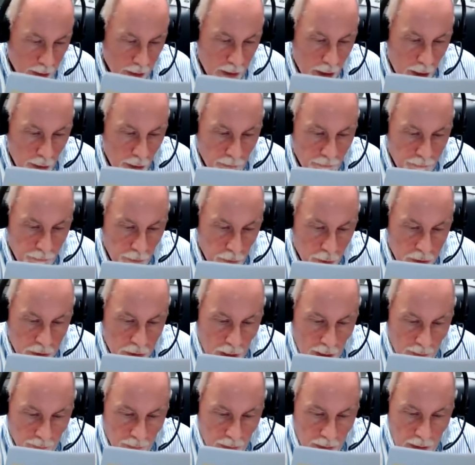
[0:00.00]
Now, the
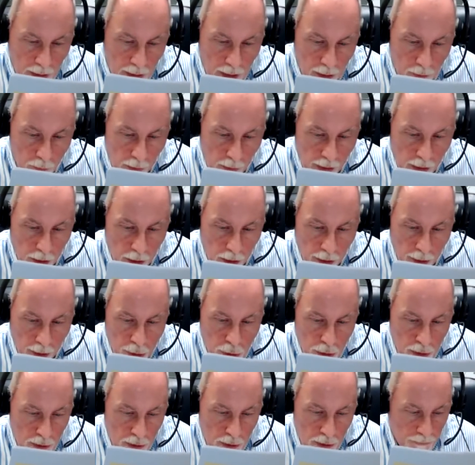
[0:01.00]
first covenant had
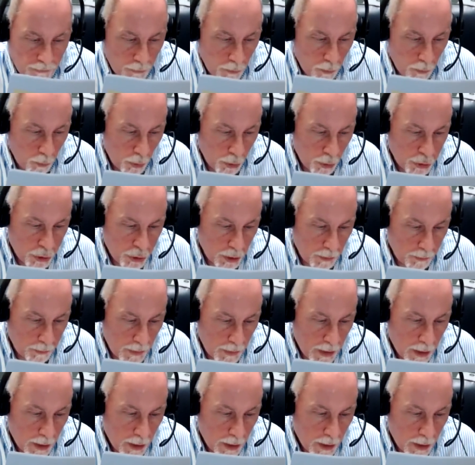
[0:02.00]
regulations for worship